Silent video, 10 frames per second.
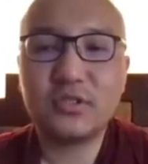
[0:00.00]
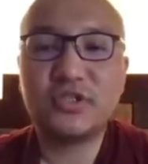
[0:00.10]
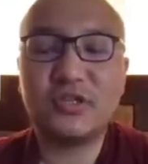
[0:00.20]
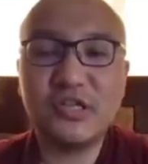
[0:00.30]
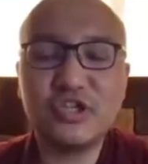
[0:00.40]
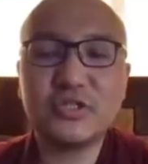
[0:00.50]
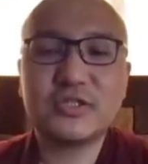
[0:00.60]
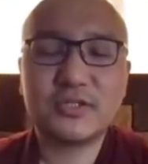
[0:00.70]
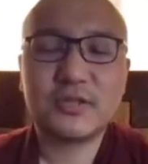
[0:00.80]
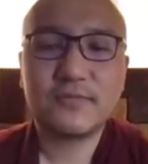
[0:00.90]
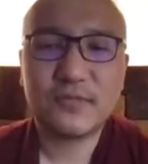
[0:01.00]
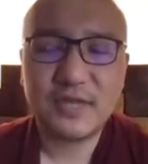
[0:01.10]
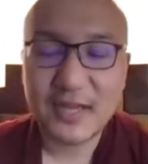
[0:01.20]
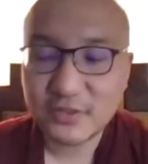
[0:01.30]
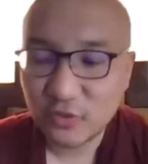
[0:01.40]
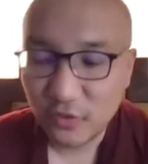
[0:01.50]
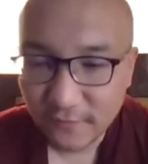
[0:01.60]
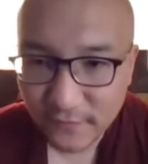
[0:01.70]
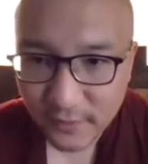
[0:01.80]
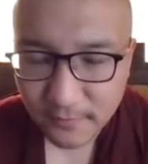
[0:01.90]
diligence, the legs
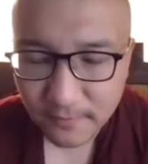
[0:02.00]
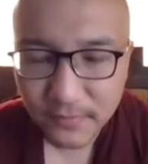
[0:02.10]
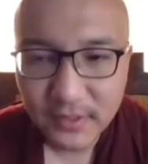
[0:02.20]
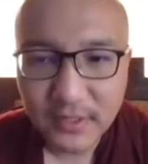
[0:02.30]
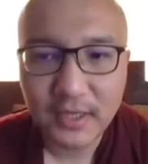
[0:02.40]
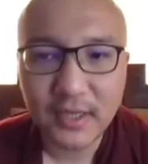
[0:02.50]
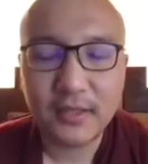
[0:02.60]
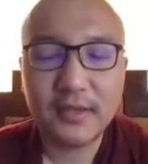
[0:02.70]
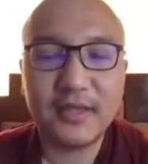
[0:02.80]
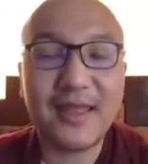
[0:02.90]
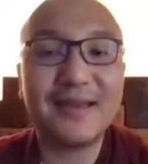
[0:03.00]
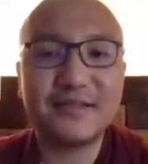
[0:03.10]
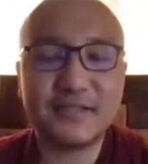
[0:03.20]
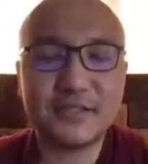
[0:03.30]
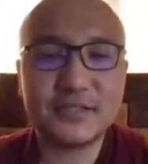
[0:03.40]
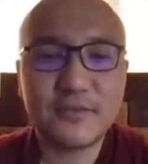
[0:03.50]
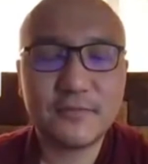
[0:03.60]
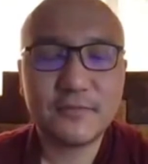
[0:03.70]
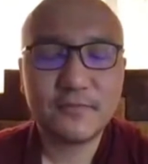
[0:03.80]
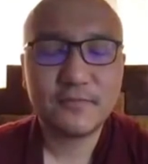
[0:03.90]
of analysis.
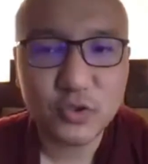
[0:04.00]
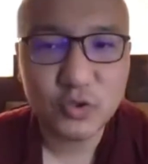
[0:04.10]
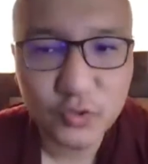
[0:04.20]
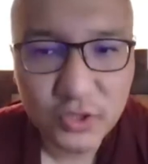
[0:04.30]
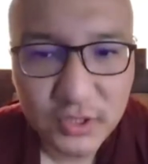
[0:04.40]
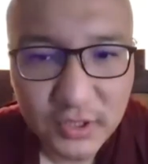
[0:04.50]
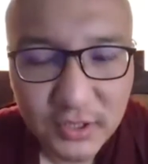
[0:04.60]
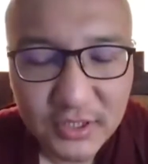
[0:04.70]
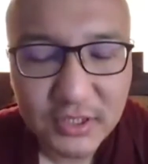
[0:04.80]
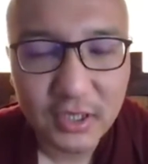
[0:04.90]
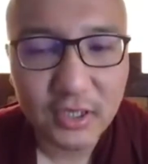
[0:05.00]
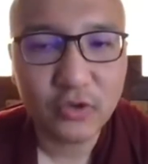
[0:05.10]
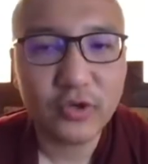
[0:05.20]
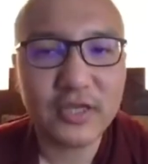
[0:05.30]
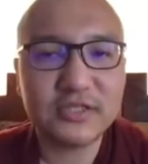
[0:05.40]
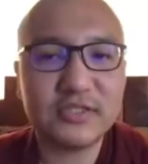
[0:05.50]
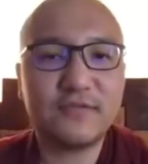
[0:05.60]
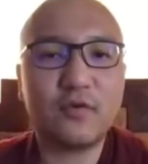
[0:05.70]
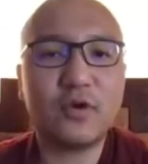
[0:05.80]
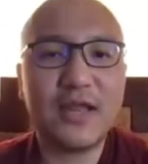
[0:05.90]
So these are known as the
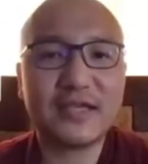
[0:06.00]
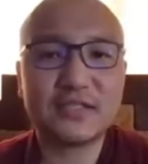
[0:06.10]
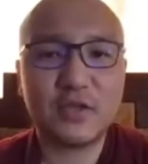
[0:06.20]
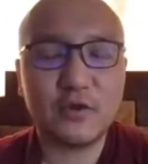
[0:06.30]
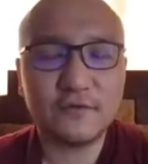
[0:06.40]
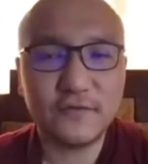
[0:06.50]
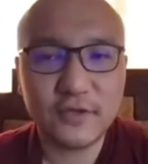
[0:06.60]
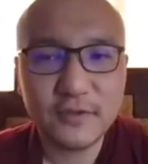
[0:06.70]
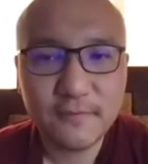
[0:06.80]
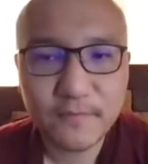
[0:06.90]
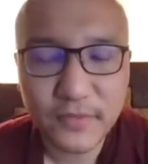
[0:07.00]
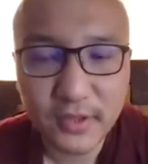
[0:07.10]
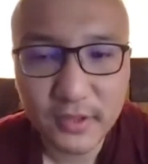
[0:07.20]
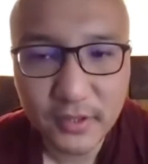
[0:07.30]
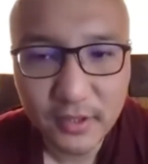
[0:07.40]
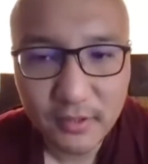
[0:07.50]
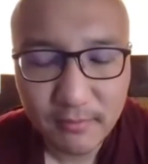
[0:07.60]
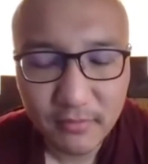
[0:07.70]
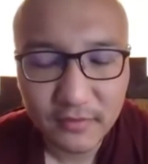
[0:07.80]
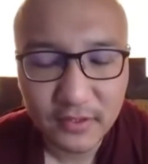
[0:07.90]
four legs of
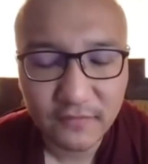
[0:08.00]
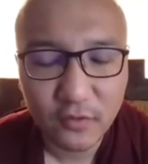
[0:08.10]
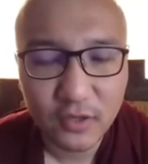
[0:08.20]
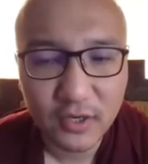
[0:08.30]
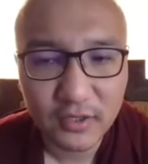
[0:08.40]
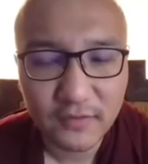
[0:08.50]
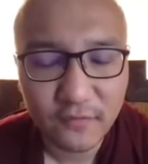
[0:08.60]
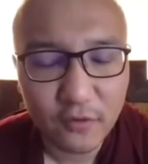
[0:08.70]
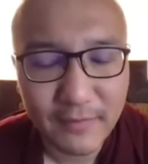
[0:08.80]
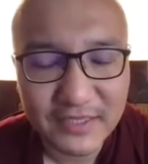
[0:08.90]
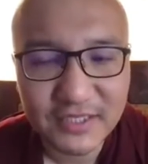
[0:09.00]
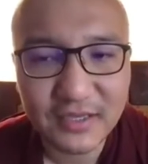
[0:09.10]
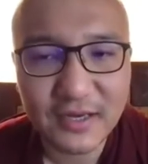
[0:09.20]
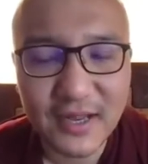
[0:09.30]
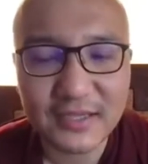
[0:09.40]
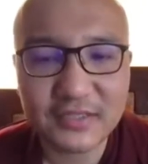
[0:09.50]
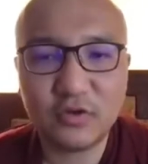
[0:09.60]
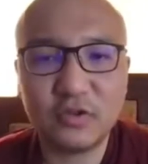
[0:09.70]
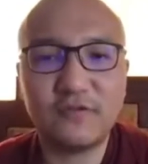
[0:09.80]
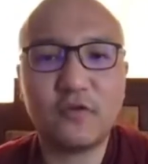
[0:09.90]
the four magical legs, or
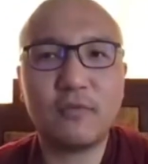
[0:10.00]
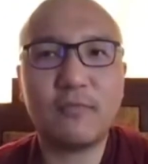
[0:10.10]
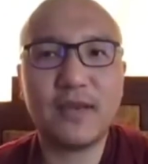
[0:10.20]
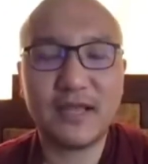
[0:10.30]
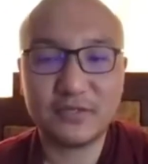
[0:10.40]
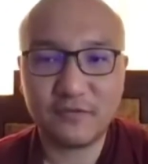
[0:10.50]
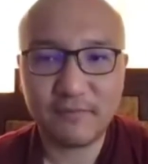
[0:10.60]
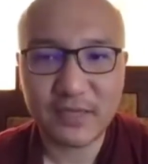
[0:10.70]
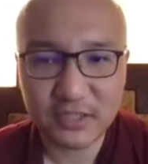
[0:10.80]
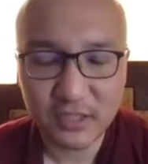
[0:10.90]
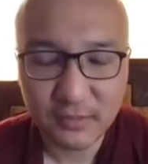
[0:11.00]
the four legs of magical